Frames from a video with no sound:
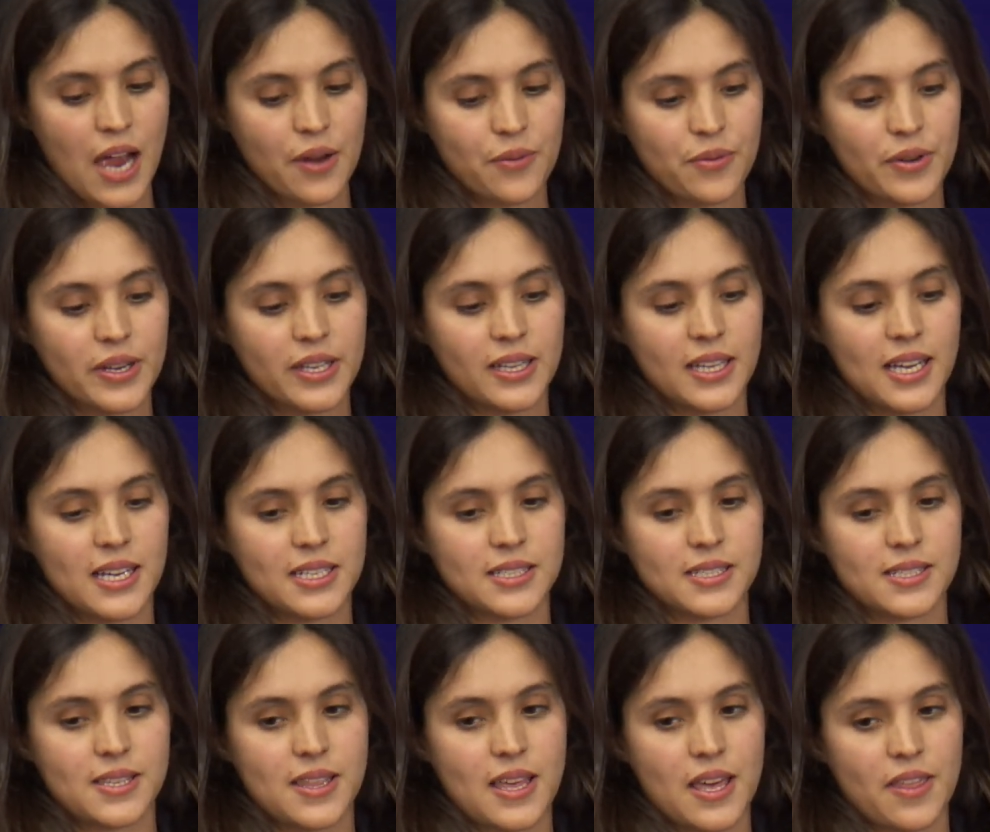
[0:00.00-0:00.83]

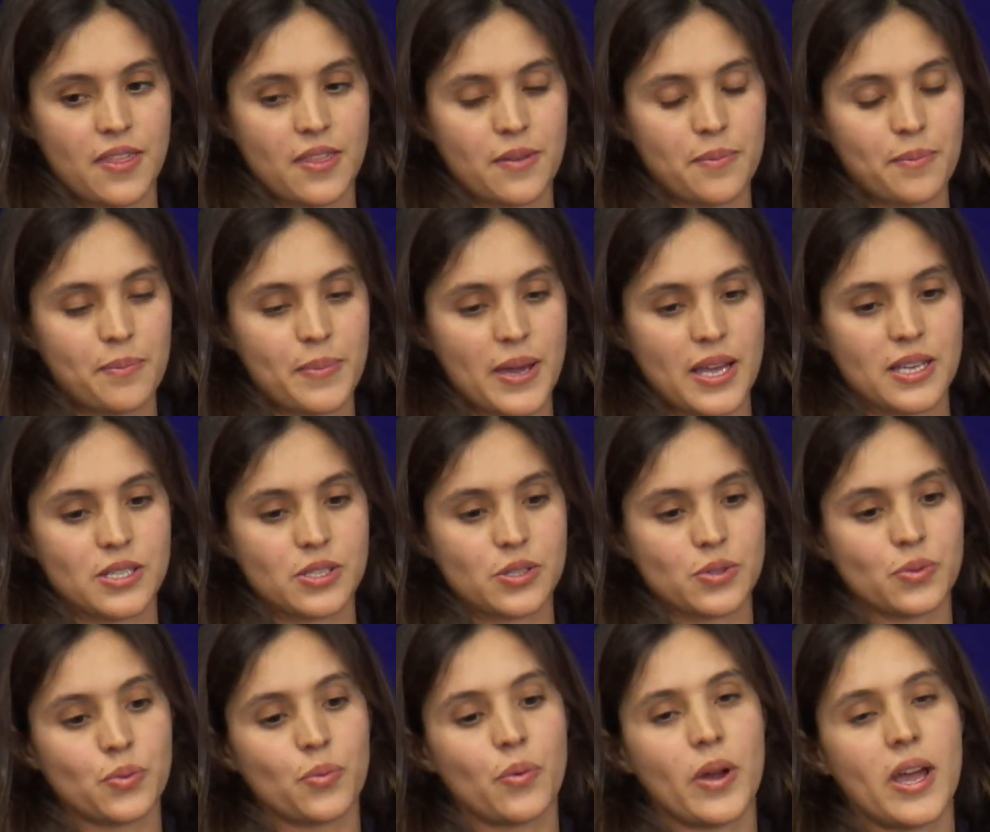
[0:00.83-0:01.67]
realized that the
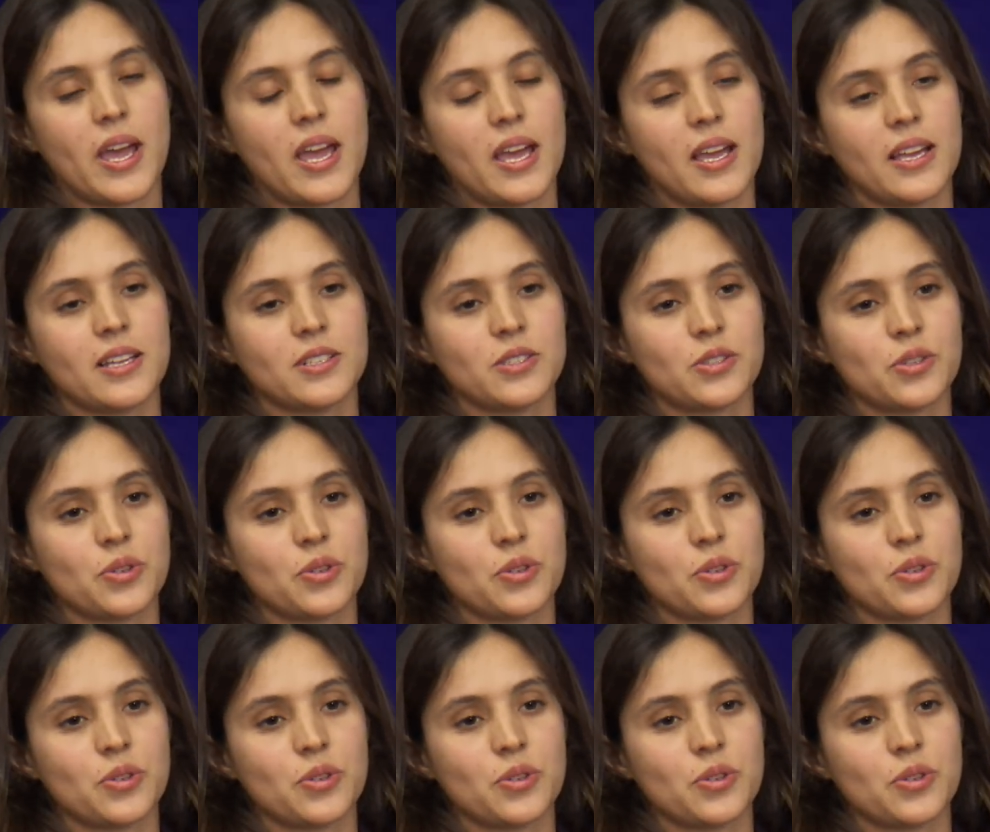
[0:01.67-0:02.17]
best way to